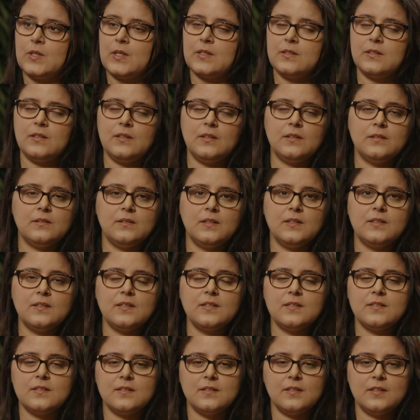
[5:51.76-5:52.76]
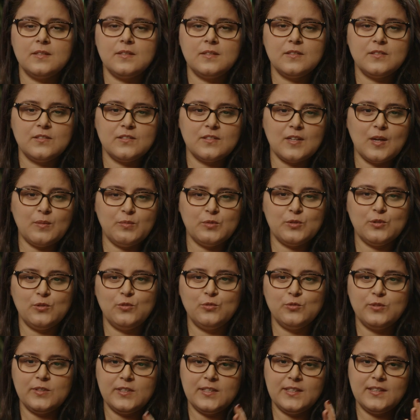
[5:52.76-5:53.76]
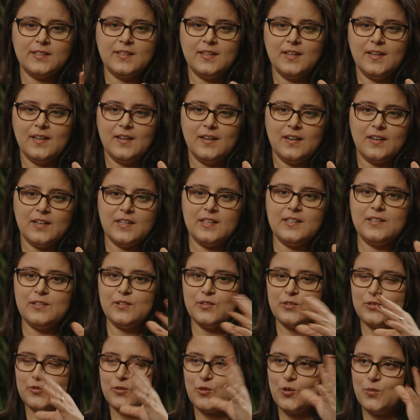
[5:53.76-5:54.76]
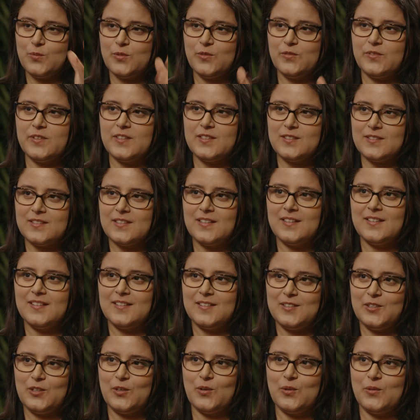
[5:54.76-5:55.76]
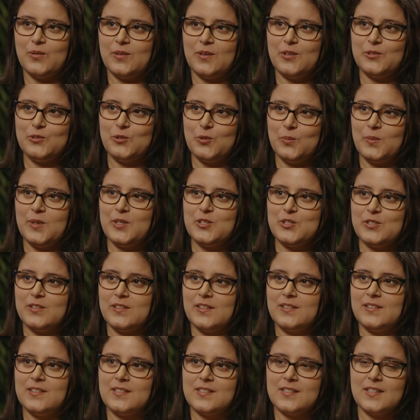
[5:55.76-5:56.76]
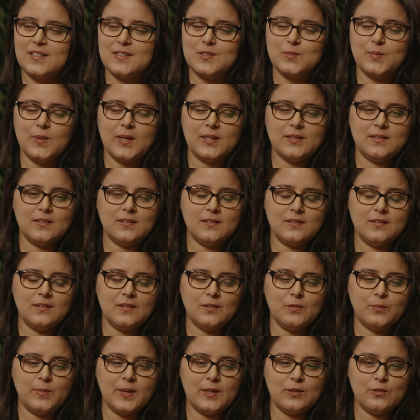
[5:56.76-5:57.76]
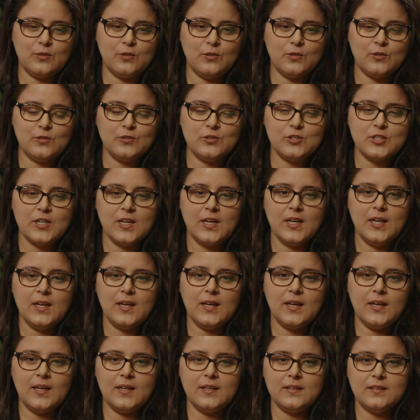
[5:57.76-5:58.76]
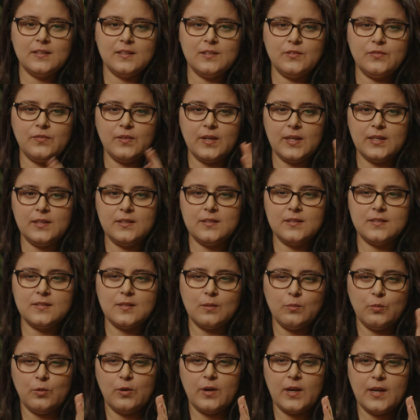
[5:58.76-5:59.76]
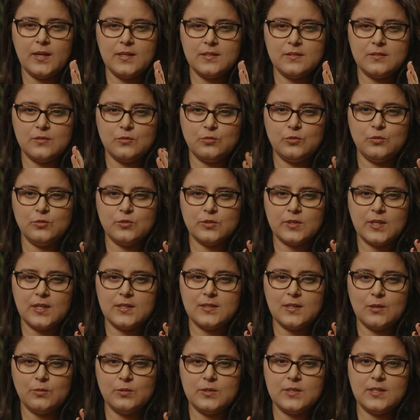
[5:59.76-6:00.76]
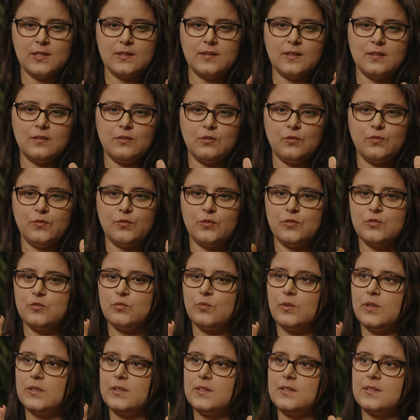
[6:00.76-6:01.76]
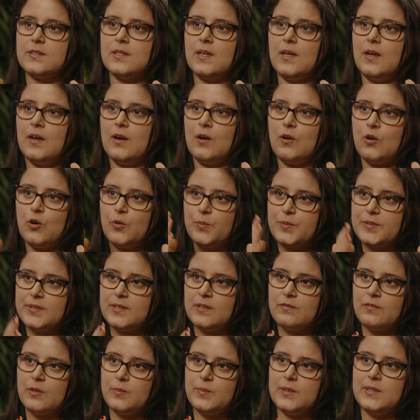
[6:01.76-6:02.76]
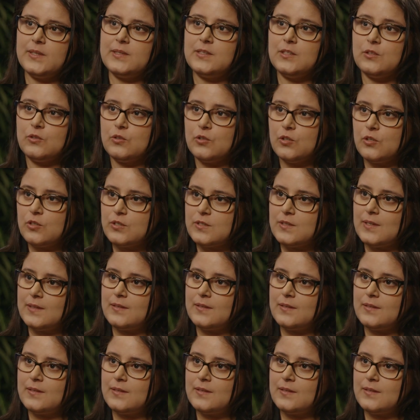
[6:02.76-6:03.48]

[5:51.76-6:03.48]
Excellent. This is absolutely in the scope of this, you know, automation that is expected by Orange. And if I summarize the two use cases, I would say that the first one is observability cross